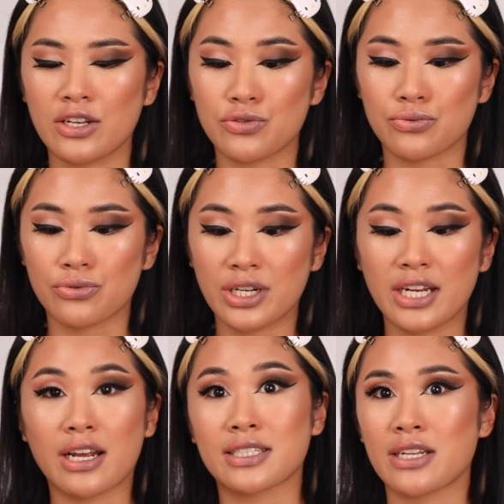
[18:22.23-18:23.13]
and it's
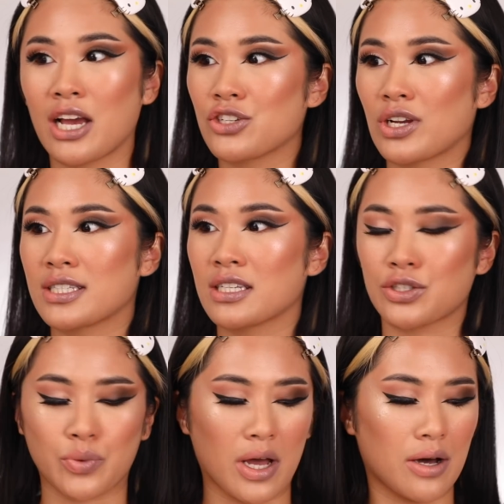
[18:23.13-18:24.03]
really nice and hydrating
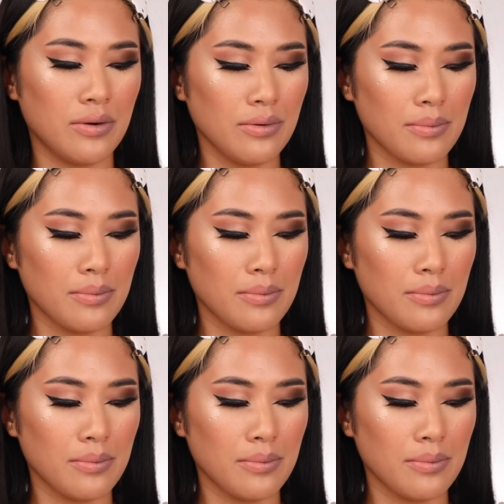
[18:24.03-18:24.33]
as well.